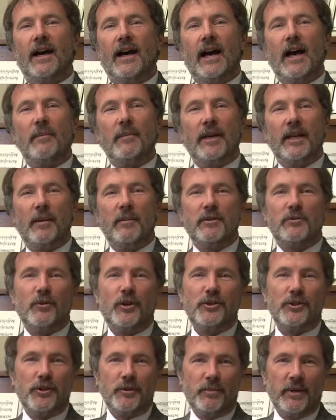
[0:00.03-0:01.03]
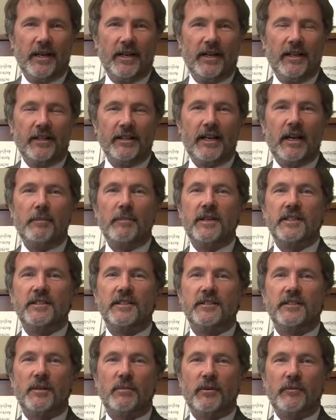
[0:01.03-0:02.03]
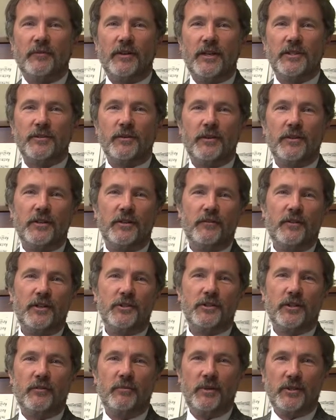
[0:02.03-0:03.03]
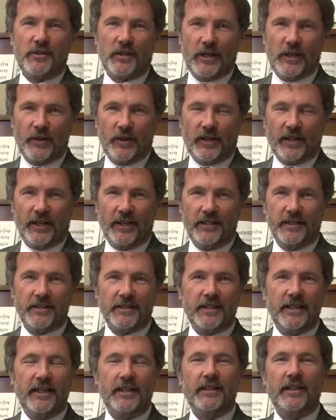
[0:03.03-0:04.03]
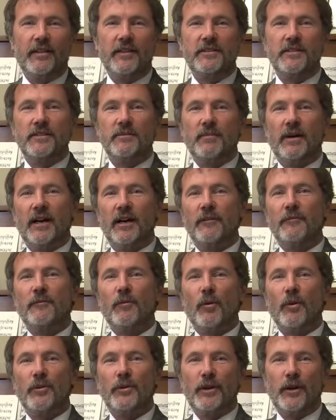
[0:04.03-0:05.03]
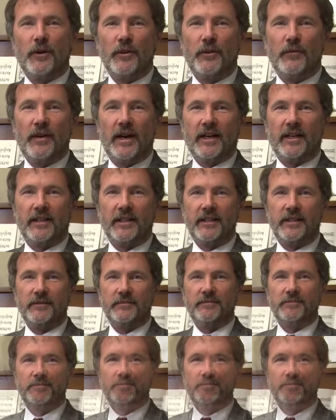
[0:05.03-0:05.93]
Hi, my name is Richard Bell, and I'm an assistant professor in the Division of Music here at Clayton State, and this is my fourth year on the faculty.